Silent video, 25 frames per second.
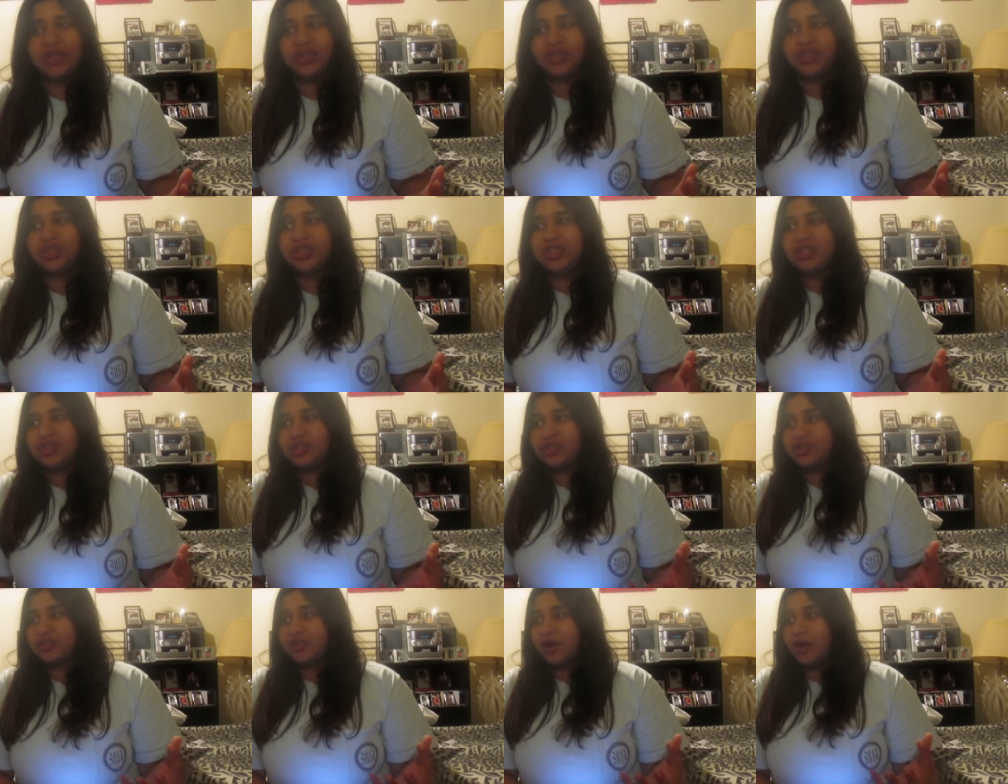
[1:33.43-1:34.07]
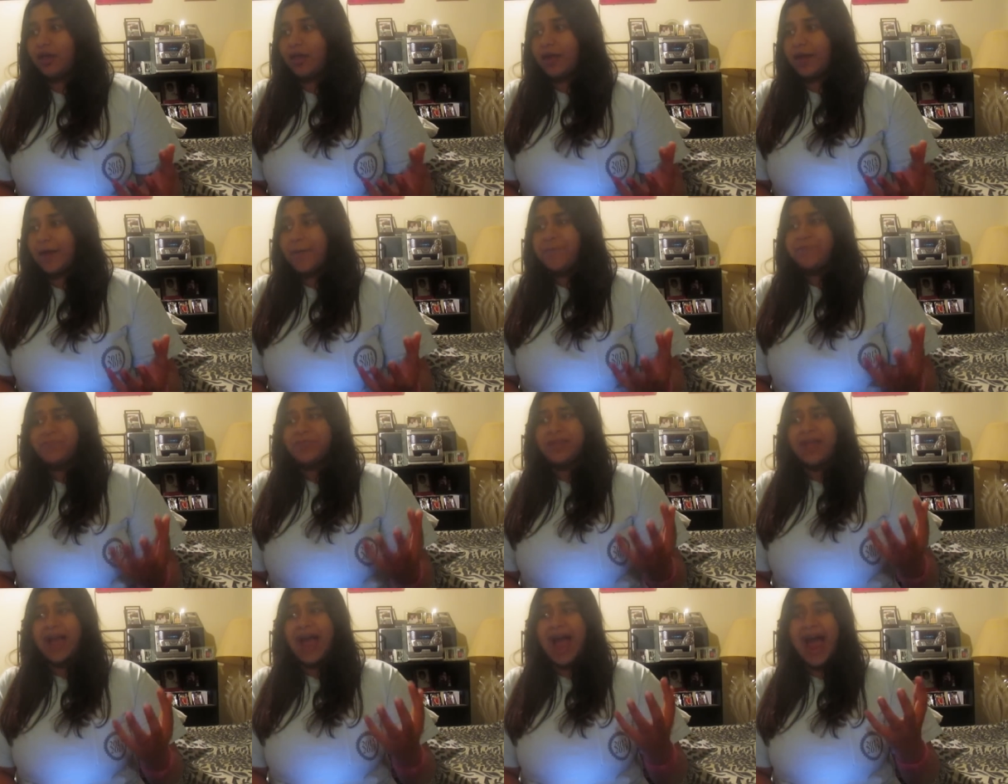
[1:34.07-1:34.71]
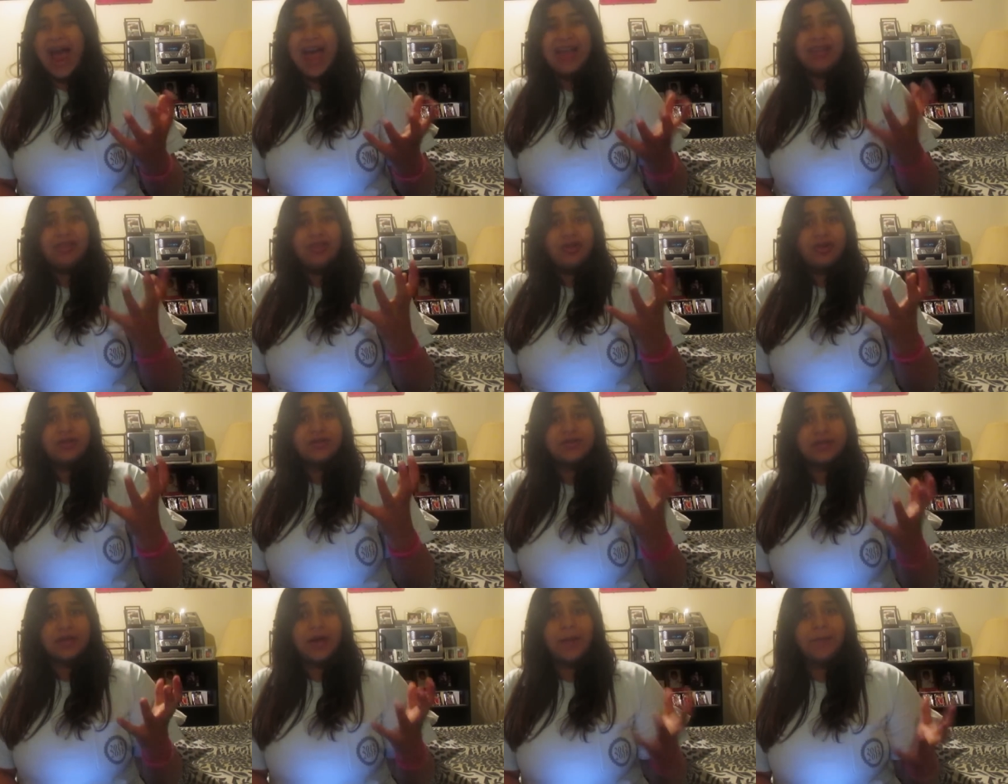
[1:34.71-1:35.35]
and she's just all like, I
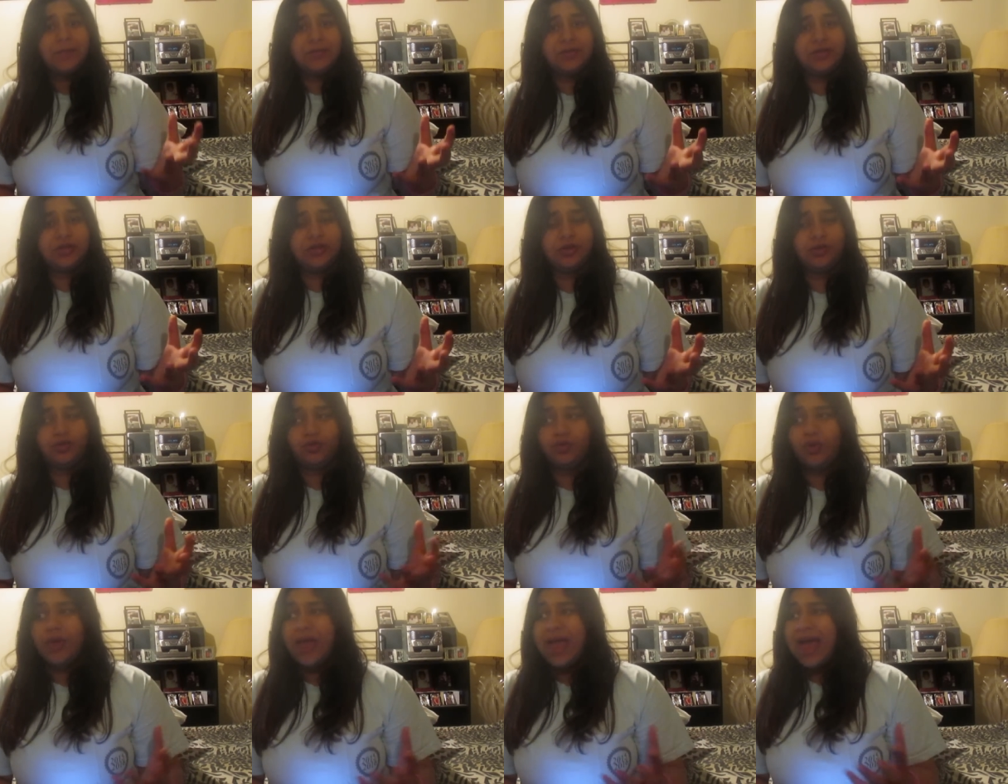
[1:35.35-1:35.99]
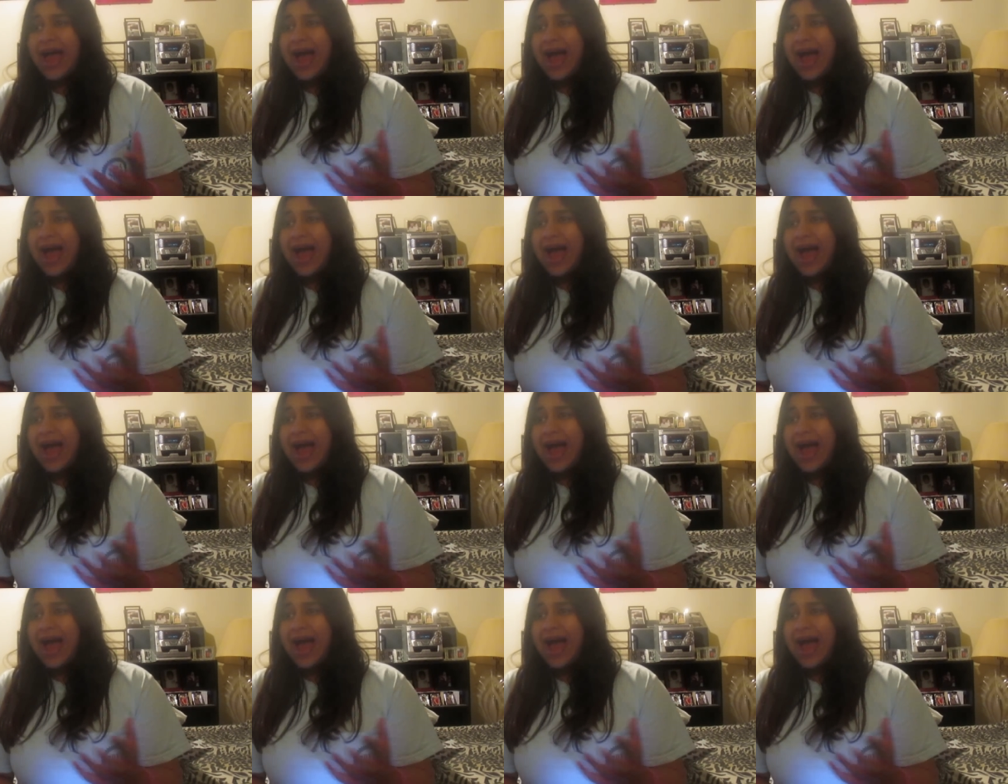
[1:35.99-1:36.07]
looked up to you.